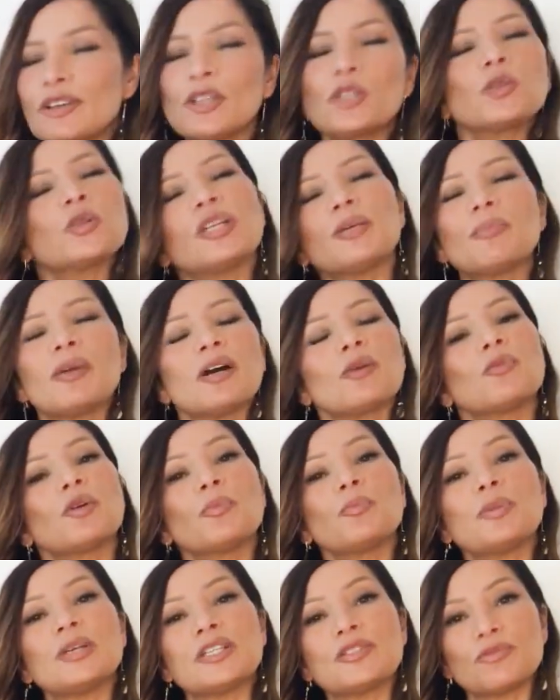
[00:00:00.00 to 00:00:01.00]
I could only buy
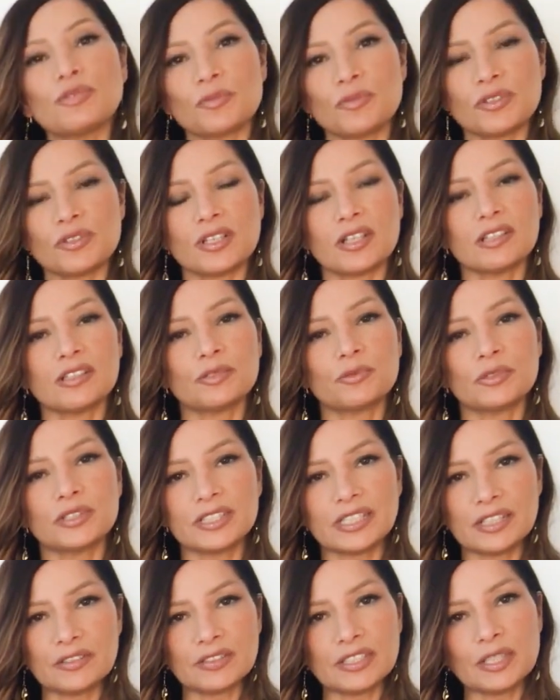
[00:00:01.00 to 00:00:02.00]
one piece from Zara, it would
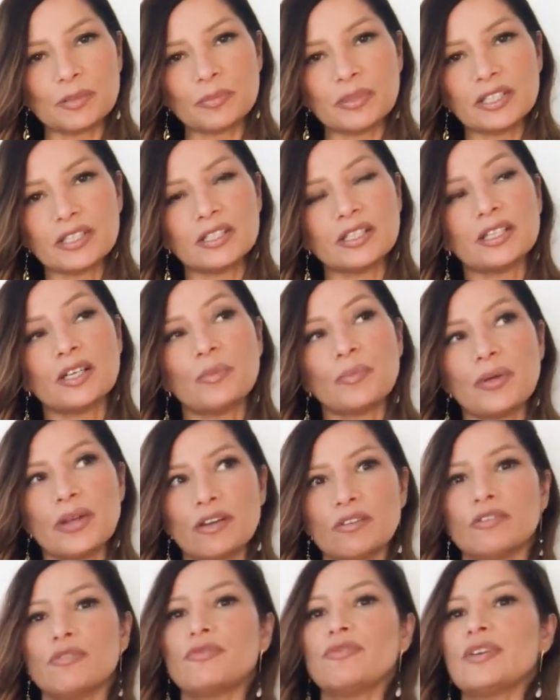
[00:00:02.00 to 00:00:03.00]
definitely be a
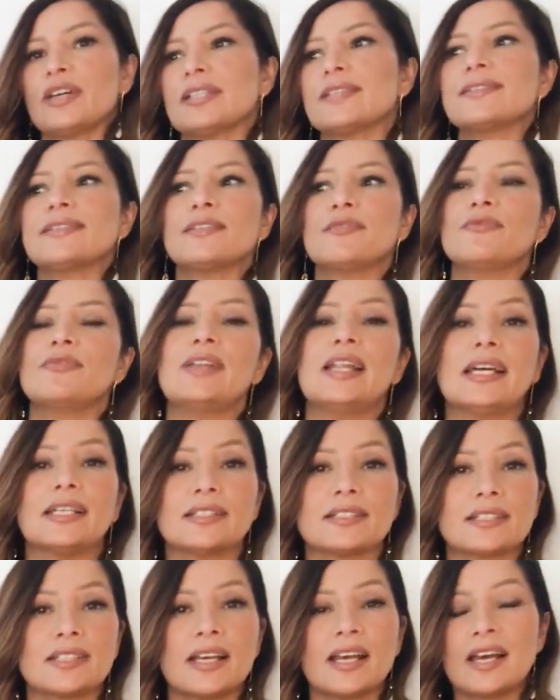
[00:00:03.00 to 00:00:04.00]
pair of fancy
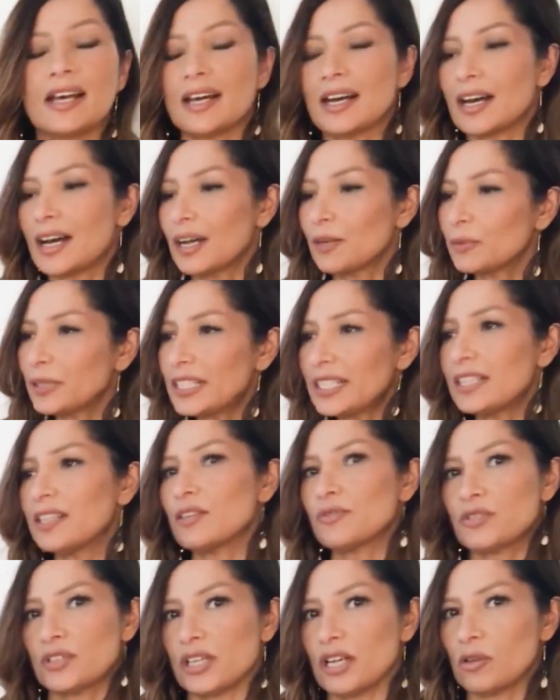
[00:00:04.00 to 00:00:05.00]
flats. I really
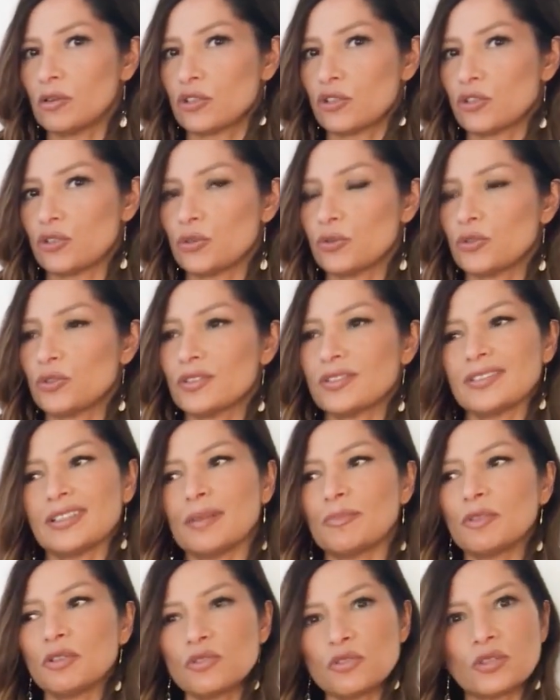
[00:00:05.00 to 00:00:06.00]
love Zara shoes.
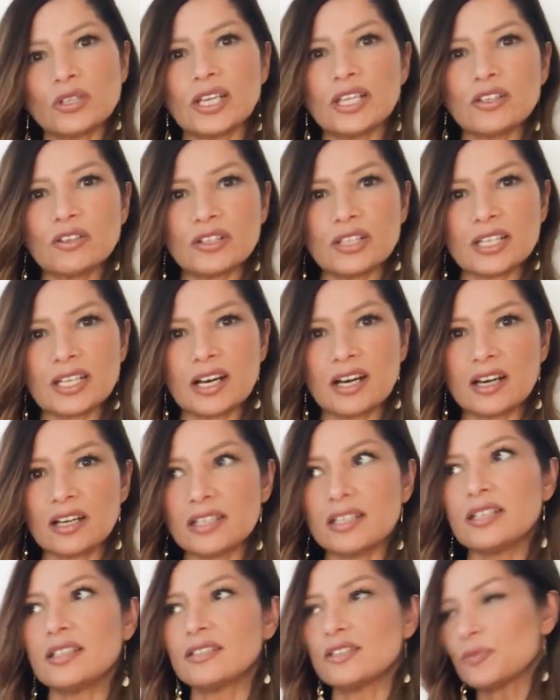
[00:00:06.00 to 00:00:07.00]
I'm not too keen on their high
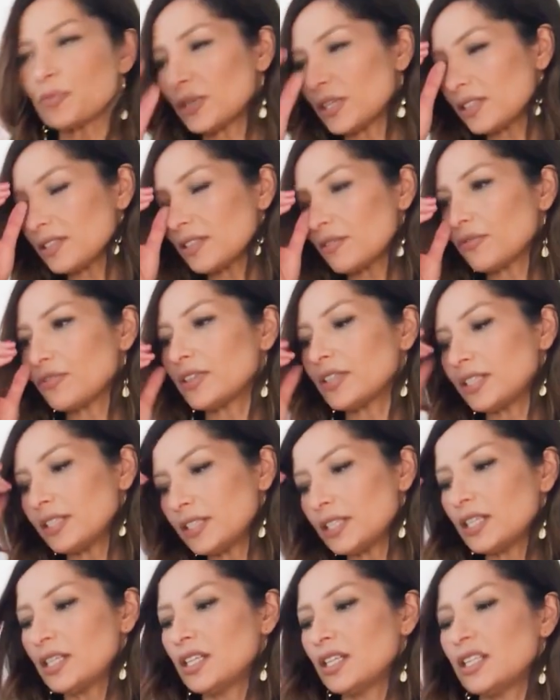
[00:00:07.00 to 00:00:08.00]
heels because I find
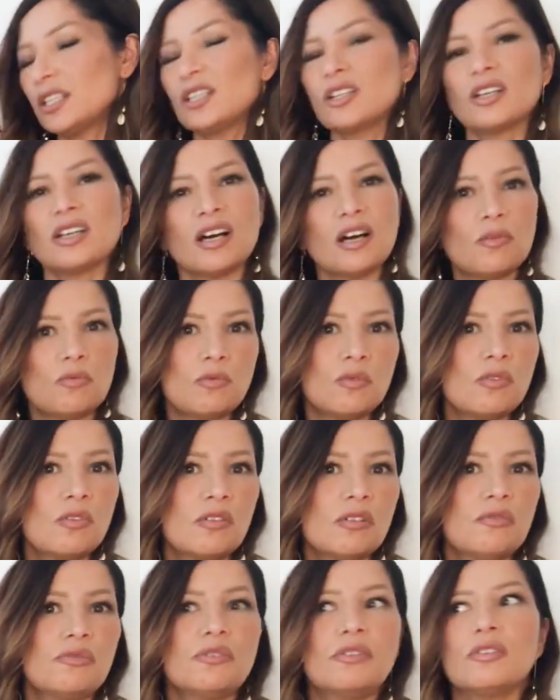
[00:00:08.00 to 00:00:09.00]
you can't
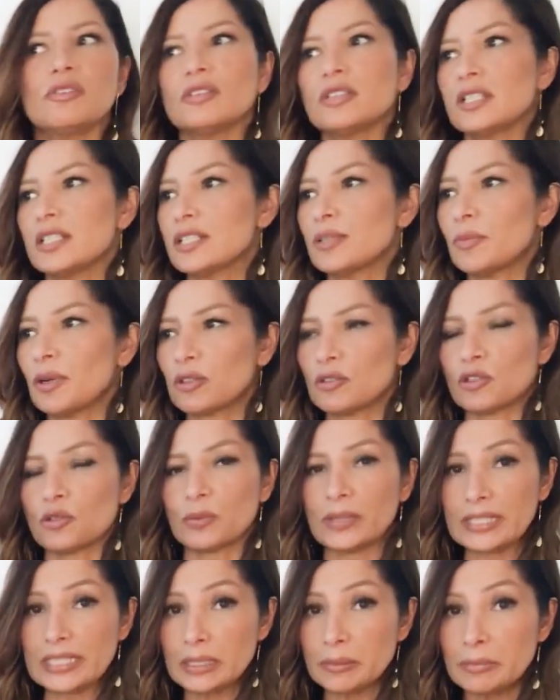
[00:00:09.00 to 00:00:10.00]
walk for longer than about
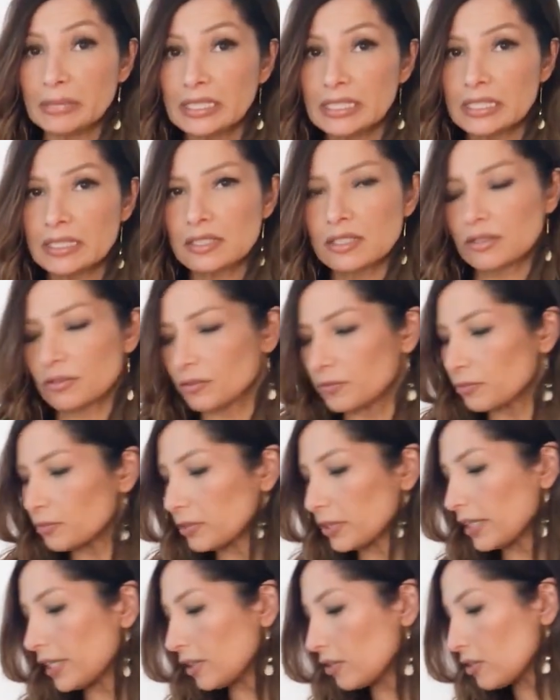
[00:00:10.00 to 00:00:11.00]
20 minutes
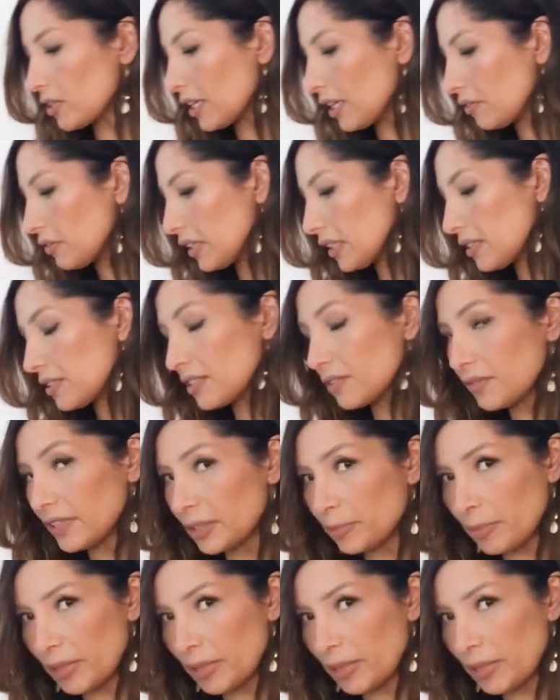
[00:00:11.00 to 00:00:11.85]
without having severe